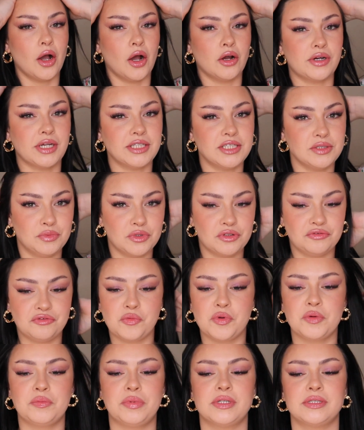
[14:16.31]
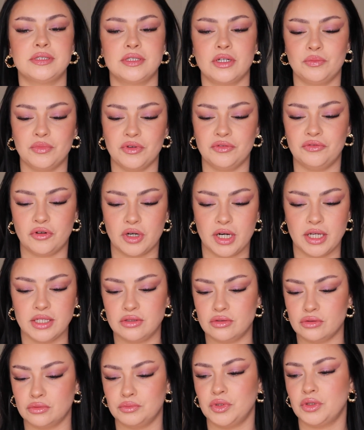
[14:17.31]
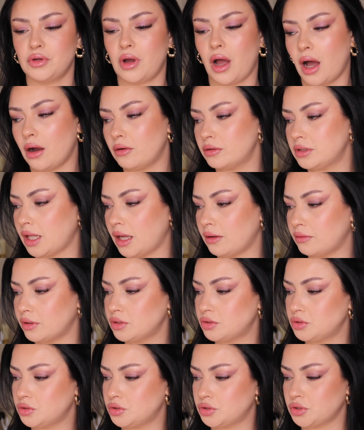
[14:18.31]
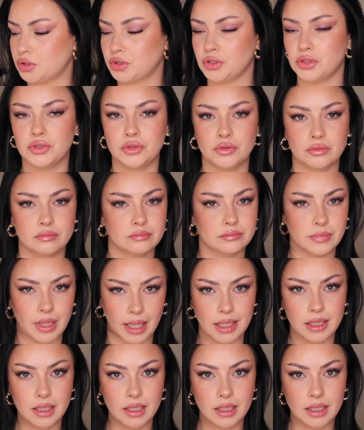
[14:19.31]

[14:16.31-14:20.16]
Alrighty, beautiful people, so before I zoom you out, I want to show you a